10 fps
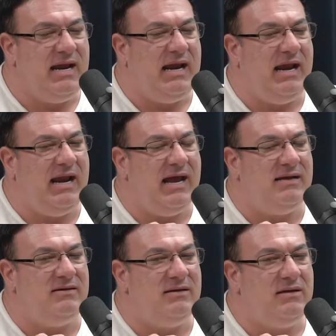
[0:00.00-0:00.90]

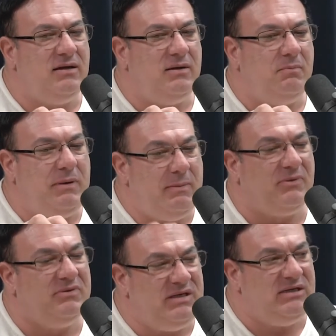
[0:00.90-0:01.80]
And
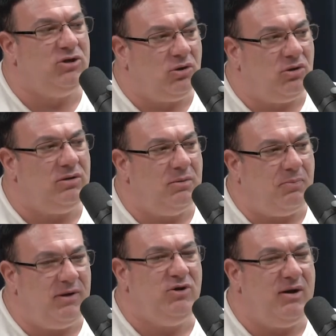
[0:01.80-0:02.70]
people need to learn the
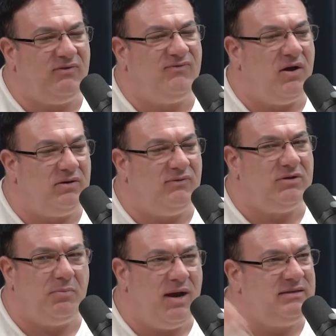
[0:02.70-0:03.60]
pro- you have to fall in love with
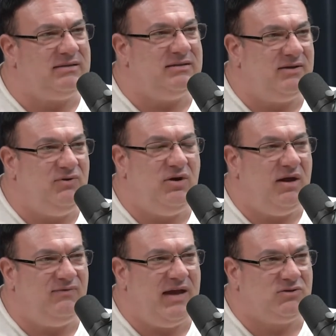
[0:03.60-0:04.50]
the process if you
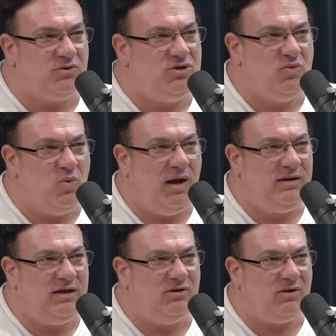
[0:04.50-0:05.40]
if that's what you
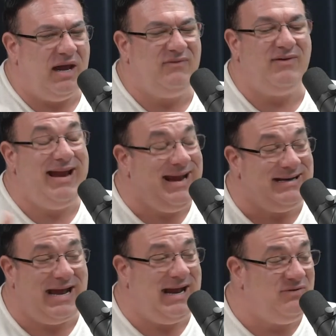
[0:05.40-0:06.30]
want in your life
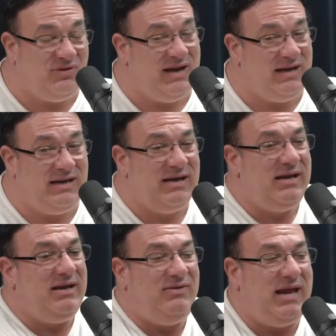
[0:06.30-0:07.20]
and i think
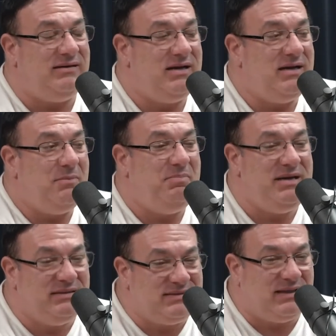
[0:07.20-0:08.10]
that
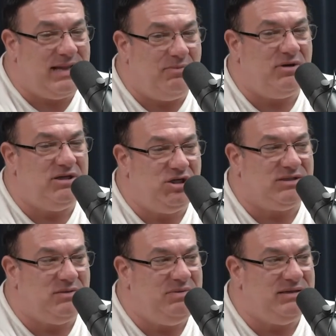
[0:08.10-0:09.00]
being a celebrity
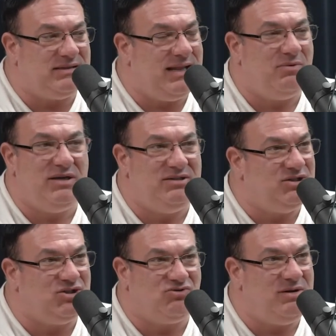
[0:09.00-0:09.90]
just to be a celebrity is
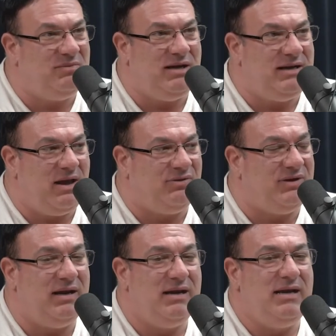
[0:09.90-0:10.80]
extremely
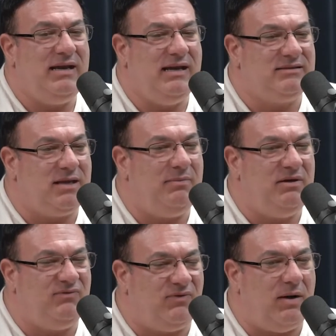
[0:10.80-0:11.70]
unhealthy it's
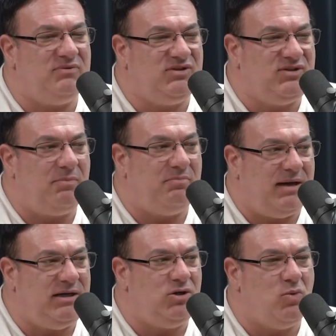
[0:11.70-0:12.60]
coming from
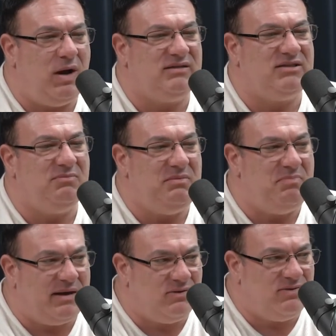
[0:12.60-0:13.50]
somebody who wants to be
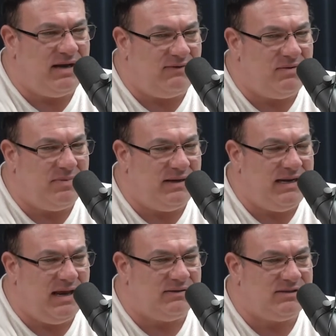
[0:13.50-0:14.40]
better than
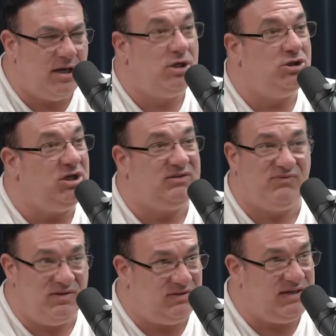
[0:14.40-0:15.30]
everybody else just
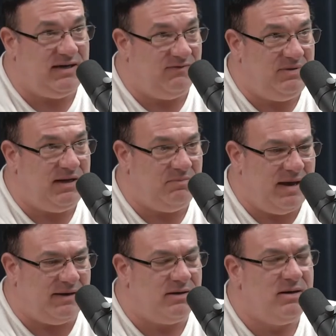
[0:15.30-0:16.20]
for the sake of being
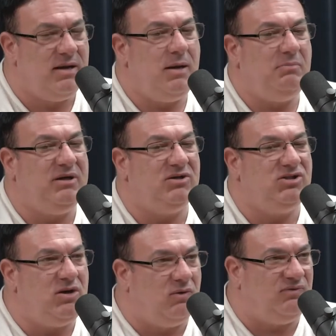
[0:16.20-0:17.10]
better because
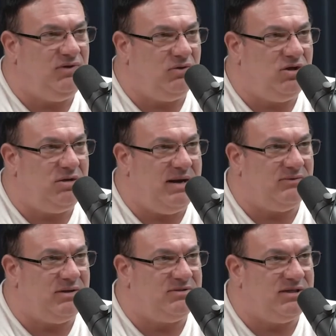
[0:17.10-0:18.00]
they don't feel good
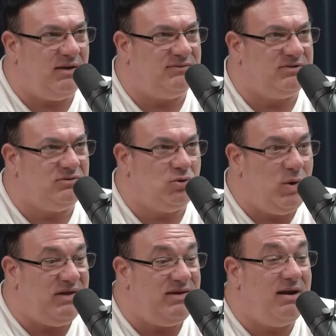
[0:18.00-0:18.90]
about themselves the
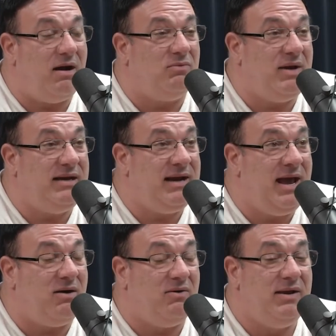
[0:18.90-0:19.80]
way they are right
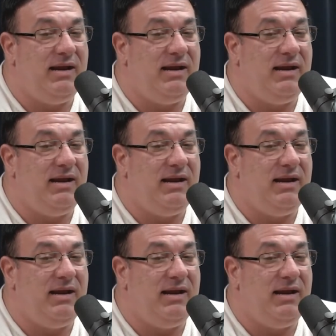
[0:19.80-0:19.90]
now